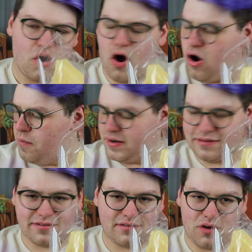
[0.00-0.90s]
Oh, but
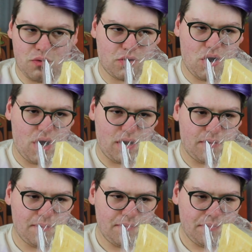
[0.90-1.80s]
it's so good.
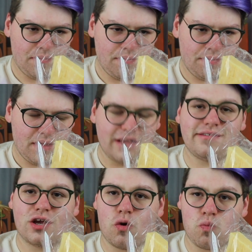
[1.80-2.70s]

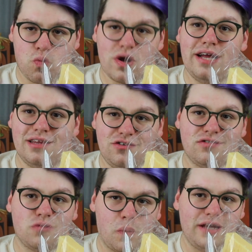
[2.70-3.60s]
It's like a really
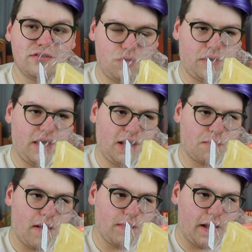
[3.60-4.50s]
sweet zucchini
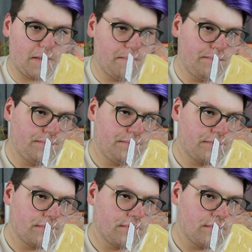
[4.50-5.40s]
bread. Like
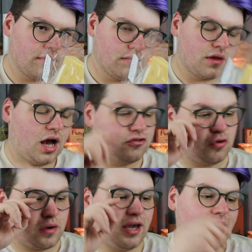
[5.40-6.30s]
a
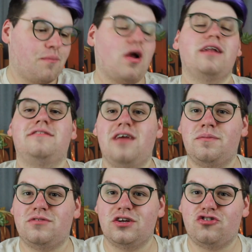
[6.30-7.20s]
zucchini bread
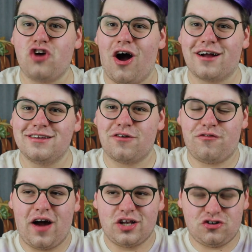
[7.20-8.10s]
dipped in chocolate
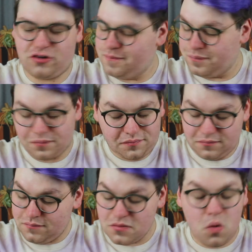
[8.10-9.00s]
fudge.
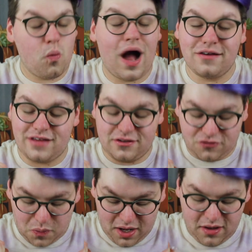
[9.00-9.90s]
Wow, that's
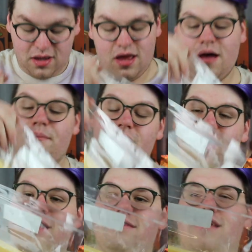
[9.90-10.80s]
sweet. But
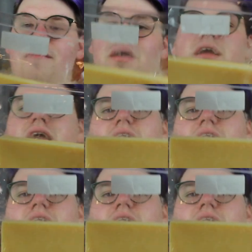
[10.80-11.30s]
that is yummy.